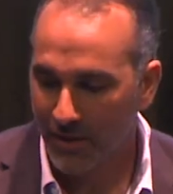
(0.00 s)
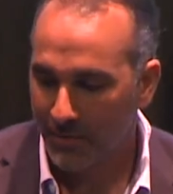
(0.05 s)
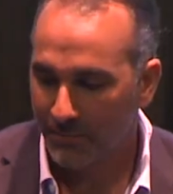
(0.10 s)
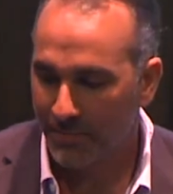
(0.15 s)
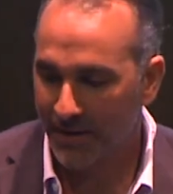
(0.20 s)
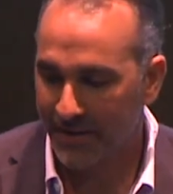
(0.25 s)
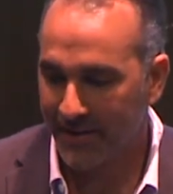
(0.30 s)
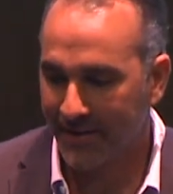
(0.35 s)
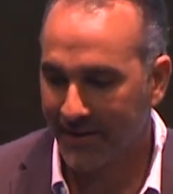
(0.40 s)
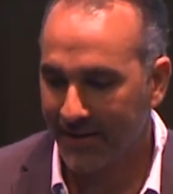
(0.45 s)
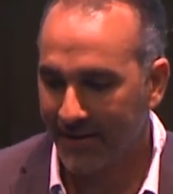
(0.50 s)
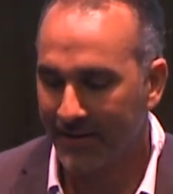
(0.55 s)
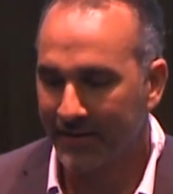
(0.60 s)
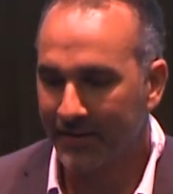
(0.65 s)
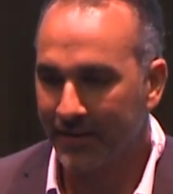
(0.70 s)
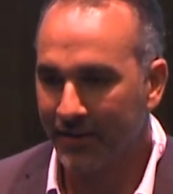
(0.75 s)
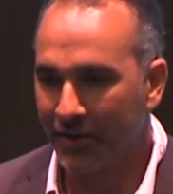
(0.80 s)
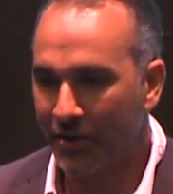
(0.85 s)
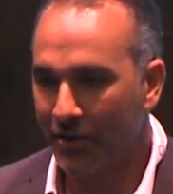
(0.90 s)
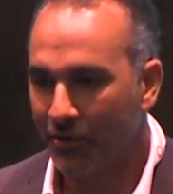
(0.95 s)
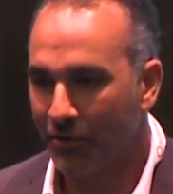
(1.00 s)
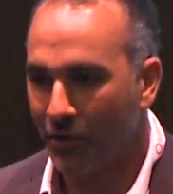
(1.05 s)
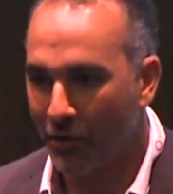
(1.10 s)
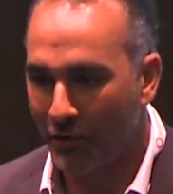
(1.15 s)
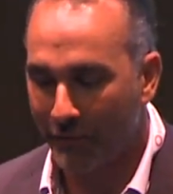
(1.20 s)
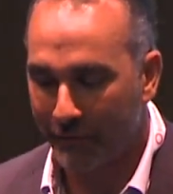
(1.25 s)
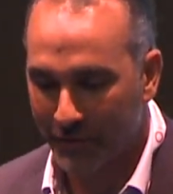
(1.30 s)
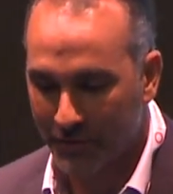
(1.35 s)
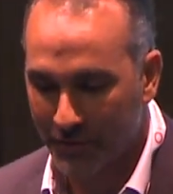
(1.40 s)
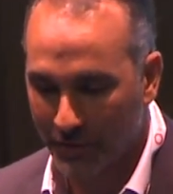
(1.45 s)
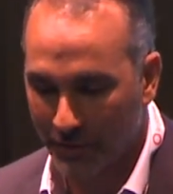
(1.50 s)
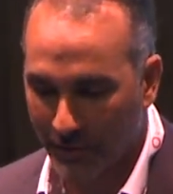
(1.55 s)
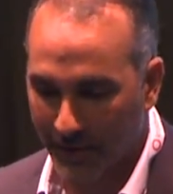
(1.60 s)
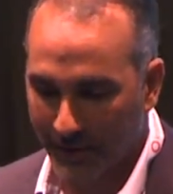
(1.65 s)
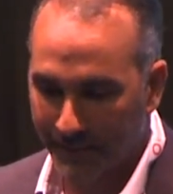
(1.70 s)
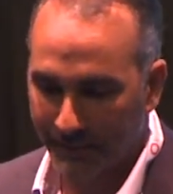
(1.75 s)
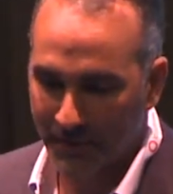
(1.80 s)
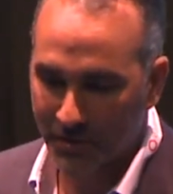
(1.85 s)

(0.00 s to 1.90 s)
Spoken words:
but they didn't, overdo it.